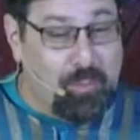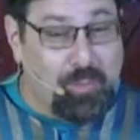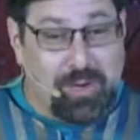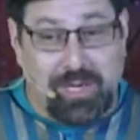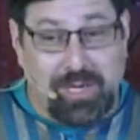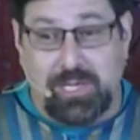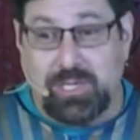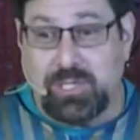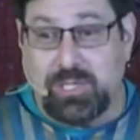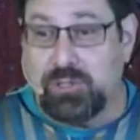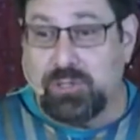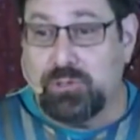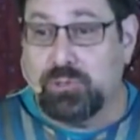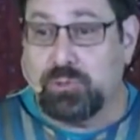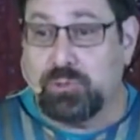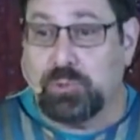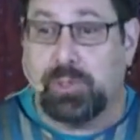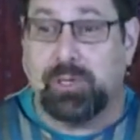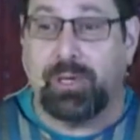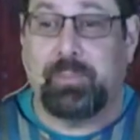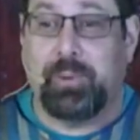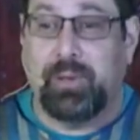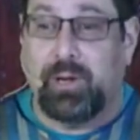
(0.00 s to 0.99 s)
we're going to do is we're
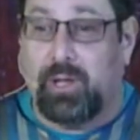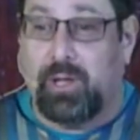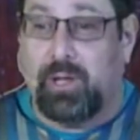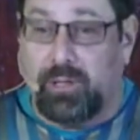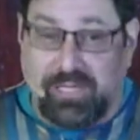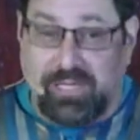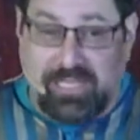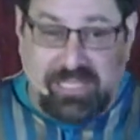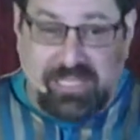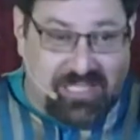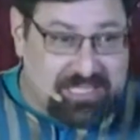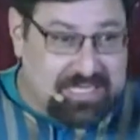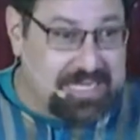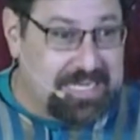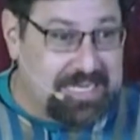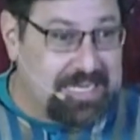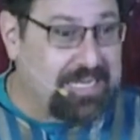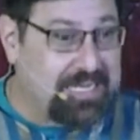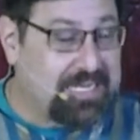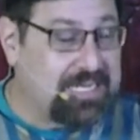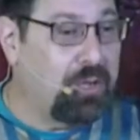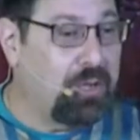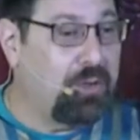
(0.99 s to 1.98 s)
going to put all these
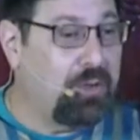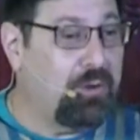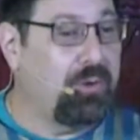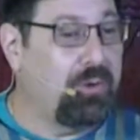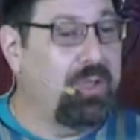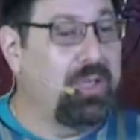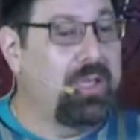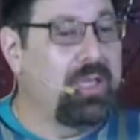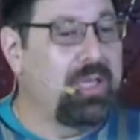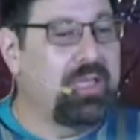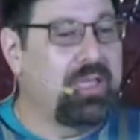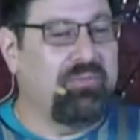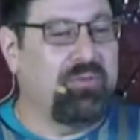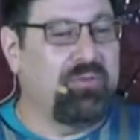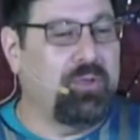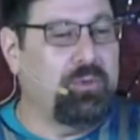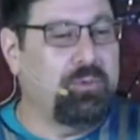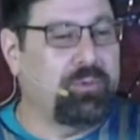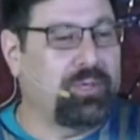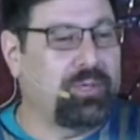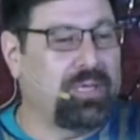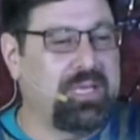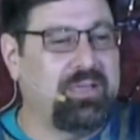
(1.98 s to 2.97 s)
D, you know, if
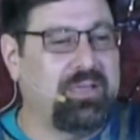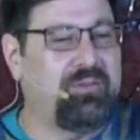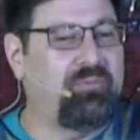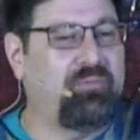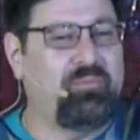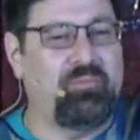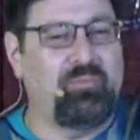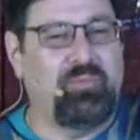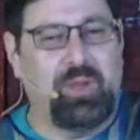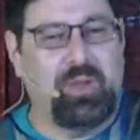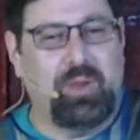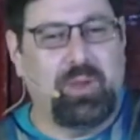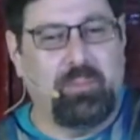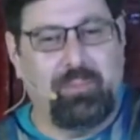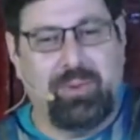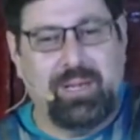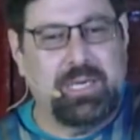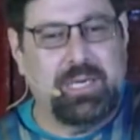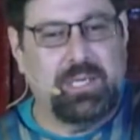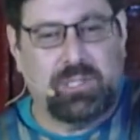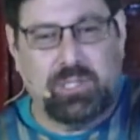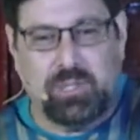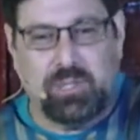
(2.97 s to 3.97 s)
you give, you know,
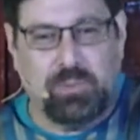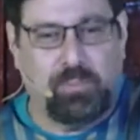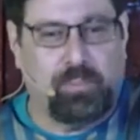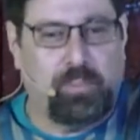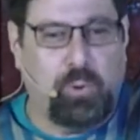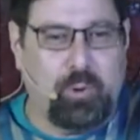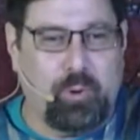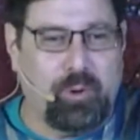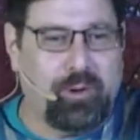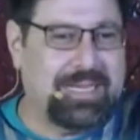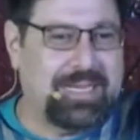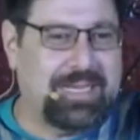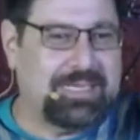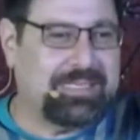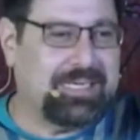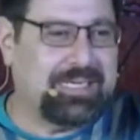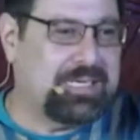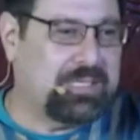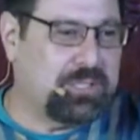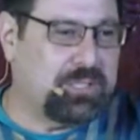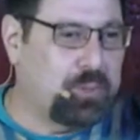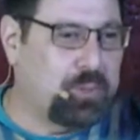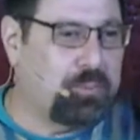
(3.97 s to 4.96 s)
money to the poor, that's
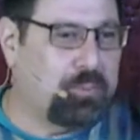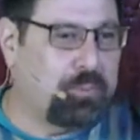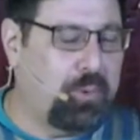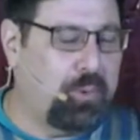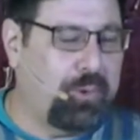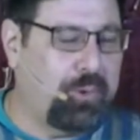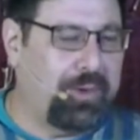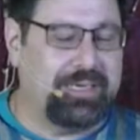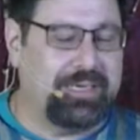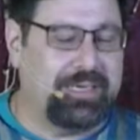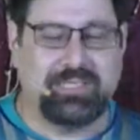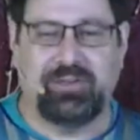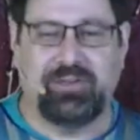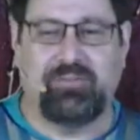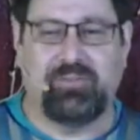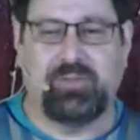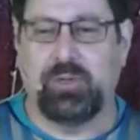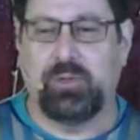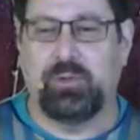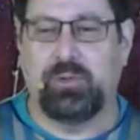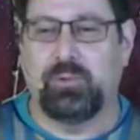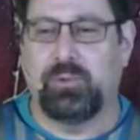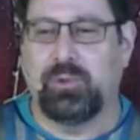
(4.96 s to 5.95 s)
like two points. If
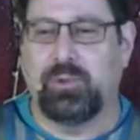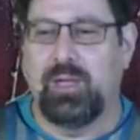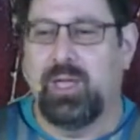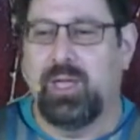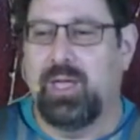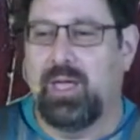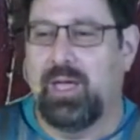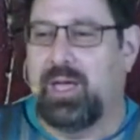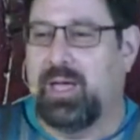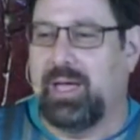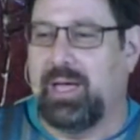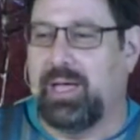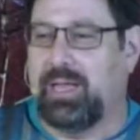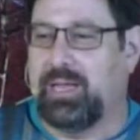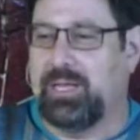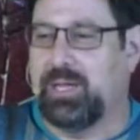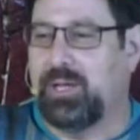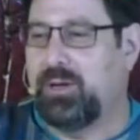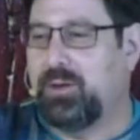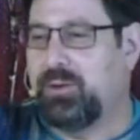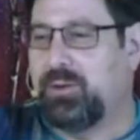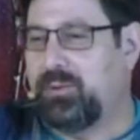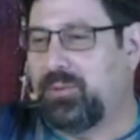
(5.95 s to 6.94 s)
you, uh, you
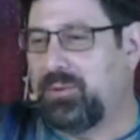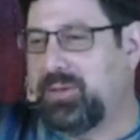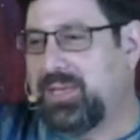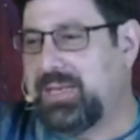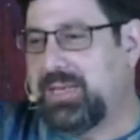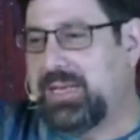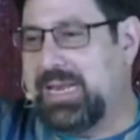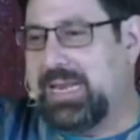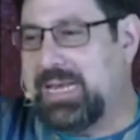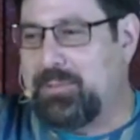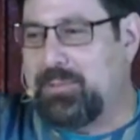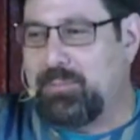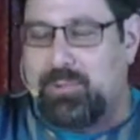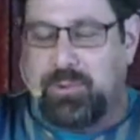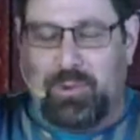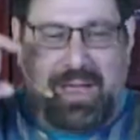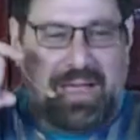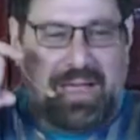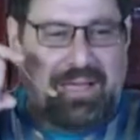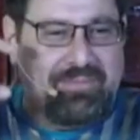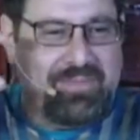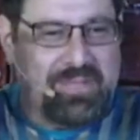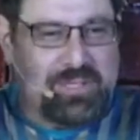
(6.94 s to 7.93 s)
know, and, and, we'll
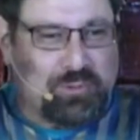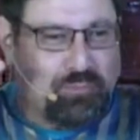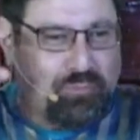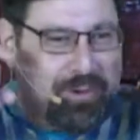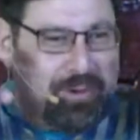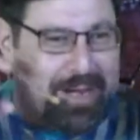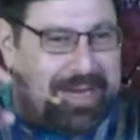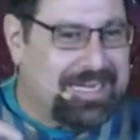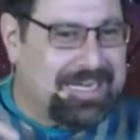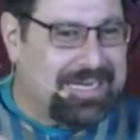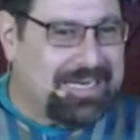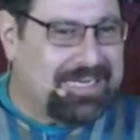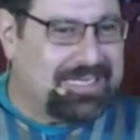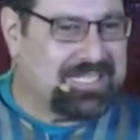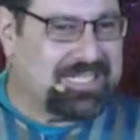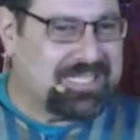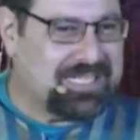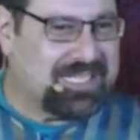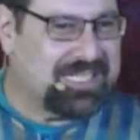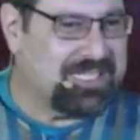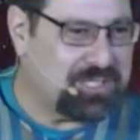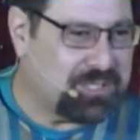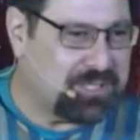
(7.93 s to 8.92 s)
have this rating
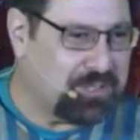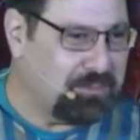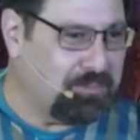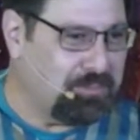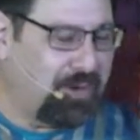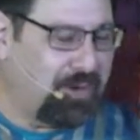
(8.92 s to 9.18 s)
system,